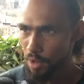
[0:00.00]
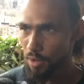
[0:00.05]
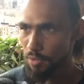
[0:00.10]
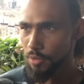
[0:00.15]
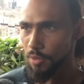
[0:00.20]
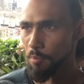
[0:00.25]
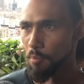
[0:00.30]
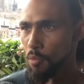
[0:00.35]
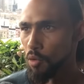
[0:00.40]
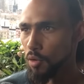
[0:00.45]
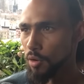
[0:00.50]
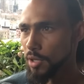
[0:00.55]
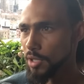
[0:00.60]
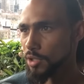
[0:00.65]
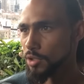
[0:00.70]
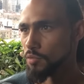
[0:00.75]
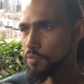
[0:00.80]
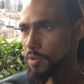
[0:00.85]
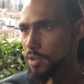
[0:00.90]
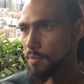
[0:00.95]
the
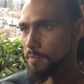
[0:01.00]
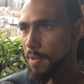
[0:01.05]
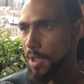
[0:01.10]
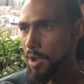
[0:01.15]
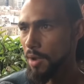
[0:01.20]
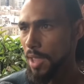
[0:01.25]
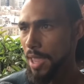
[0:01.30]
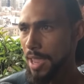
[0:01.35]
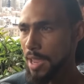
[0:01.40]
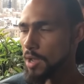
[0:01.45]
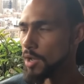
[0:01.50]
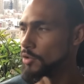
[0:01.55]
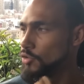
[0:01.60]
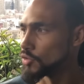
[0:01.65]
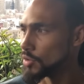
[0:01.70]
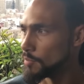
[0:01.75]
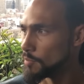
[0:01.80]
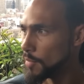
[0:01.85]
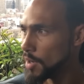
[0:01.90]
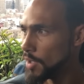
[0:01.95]
mortgage was about
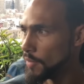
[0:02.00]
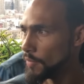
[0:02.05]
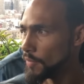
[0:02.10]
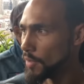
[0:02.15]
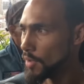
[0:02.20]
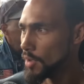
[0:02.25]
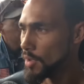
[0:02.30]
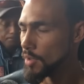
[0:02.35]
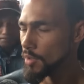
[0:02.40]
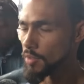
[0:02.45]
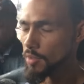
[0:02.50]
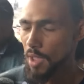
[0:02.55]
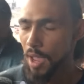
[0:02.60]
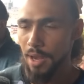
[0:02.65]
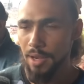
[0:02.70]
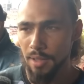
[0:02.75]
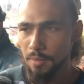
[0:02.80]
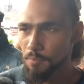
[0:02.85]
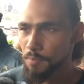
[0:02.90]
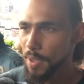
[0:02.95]
800 a month. So
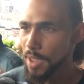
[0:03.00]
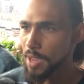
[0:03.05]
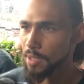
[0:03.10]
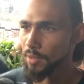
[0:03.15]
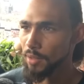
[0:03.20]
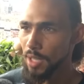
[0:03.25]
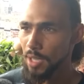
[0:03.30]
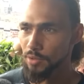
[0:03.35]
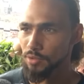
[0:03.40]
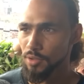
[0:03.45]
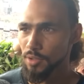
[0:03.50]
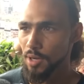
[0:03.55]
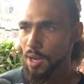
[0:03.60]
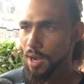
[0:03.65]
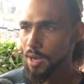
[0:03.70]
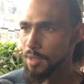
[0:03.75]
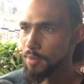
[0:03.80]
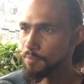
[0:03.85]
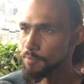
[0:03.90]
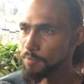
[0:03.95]
I didn't pay electric.
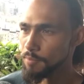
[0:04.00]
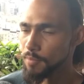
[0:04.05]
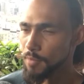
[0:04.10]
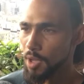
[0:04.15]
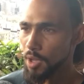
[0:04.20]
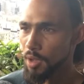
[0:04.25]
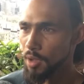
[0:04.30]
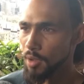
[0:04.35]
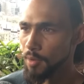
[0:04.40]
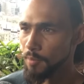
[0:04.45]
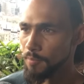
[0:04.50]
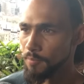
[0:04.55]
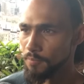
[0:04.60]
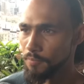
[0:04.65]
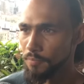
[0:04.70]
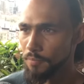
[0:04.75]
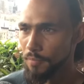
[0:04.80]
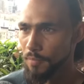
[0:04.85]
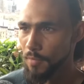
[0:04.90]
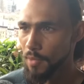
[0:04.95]
I didn't. Um,
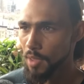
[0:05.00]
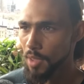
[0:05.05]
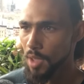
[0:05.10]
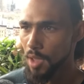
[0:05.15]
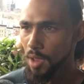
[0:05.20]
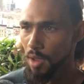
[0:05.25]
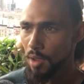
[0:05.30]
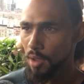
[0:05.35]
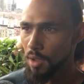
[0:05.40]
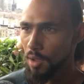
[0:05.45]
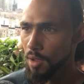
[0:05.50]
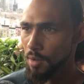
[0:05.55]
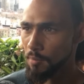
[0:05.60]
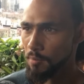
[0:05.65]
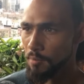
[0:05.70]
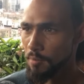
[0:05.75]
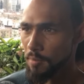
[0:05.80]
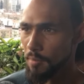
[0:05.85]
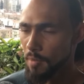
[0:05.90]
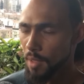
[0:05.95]

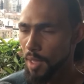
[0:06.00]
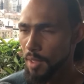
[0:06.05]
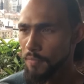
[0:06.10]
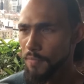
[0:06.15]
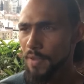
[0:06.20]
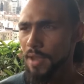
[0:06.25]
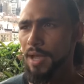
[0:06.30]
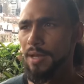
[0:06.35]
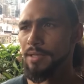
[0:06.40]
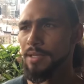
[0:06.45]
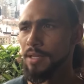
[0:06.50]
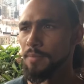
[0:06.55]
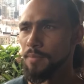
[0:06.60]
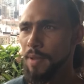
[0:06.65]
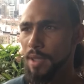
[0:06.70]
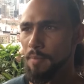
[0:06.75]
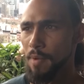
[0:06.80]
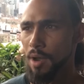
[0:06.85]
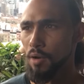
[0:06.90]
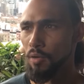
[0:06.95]
um, I think I did
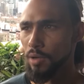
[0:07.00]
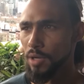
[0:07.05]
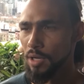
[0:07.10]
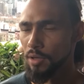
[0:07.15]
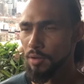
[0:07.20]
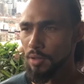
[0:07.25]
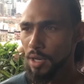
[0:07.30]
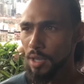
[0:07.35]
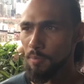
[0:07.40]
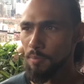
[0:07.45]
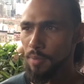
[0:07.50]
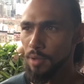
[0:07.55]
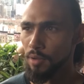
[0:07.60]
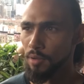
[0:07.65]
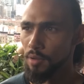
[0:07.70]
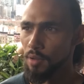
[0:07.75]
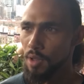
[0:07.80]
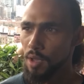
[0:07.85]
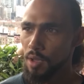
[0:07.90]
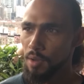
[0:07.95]
pay my own internet bill,
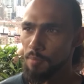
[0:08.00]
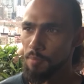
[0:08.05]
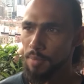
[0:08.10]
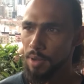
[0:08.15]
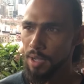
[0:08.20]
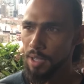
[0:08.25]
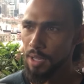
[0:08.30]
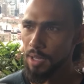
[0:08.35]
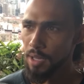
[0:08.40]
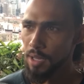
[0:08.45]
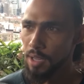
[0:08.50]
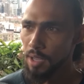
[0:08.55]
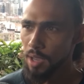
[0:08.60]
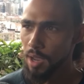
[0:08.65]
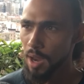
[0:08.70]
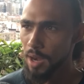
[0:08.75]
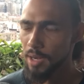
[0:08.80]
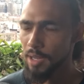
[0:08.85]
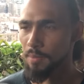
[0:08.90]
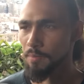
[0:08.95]
but
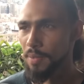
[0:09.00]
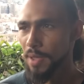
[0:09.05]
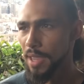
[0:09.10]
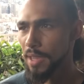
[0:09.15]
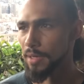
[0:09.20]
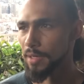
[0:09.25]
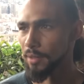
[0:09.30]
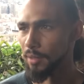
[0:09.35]
I didn't pay an